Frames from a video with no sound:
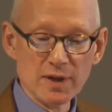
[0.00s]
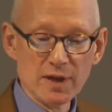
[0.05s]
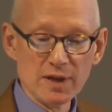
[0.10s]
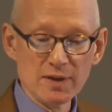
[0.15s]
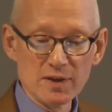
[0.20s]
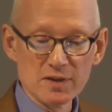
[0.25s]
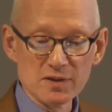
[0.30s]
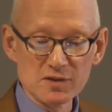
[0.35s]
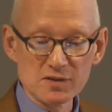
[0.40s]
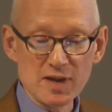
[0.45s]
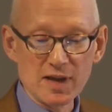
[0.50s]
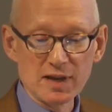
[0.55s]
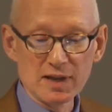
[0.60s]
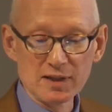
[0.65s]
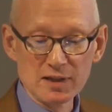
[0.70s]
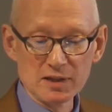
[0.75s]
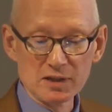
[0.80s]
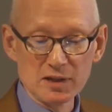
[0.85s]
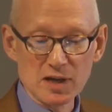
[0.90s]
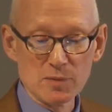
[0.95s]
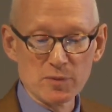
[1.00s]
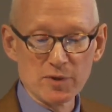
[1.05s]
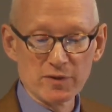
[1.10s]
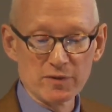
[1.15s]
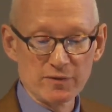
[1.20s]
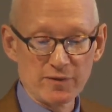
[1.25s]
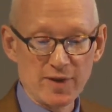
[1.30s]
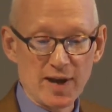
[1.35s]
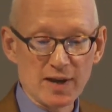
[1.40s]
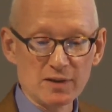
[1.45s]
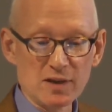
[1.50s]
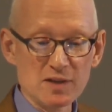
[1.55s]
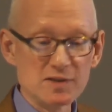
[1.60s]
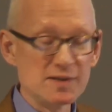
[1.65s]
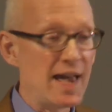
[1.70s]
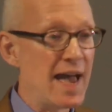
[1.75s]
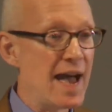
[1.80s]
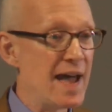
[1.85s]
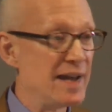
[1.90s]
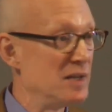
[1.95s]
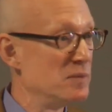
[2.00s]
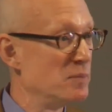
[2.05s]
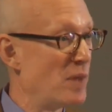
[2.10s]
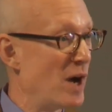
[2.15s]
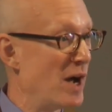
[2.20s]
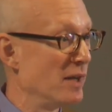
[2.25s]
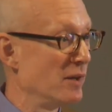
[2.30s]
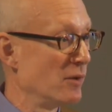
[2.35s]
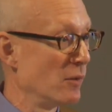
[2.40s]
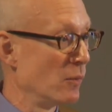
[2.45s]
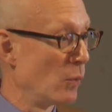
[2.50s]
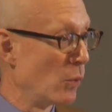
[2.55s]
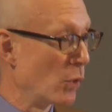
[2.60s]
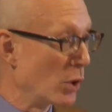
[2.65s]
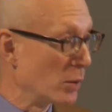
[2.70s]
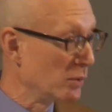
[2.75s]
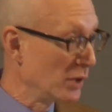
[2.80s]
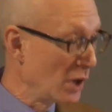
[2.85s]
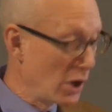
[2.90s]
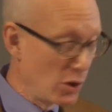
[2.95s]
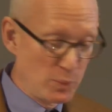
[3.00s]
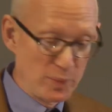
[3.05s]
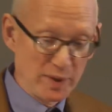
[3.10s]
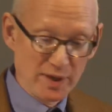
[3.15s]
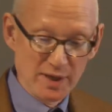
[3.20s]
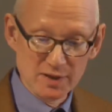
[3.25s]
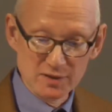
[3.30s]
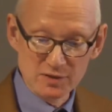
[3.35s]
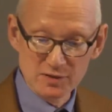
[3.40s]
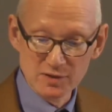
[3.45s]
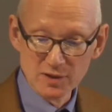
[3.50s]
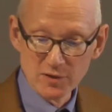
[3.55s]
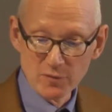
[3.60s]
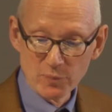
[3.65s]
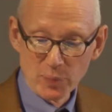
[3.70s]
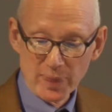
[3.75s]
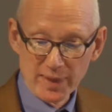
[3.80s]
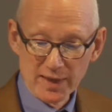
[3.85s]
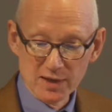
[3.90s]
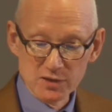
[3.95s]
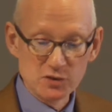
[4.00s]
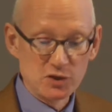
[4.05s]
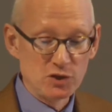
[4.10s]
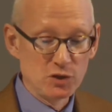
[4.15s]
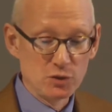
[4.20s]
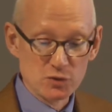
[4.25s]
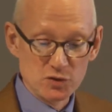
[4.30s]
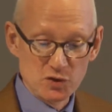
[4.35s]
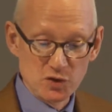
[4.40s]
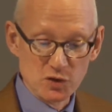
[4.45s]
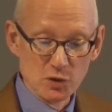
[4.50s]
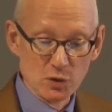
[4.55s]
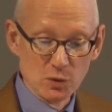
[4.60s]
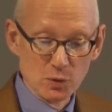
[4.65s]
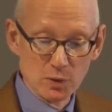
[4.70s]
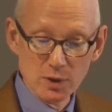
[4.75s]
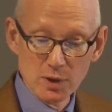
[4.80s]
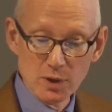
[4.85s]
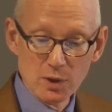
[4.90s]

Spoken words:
And then the second income effect that's added by the warm glow piece is Q2.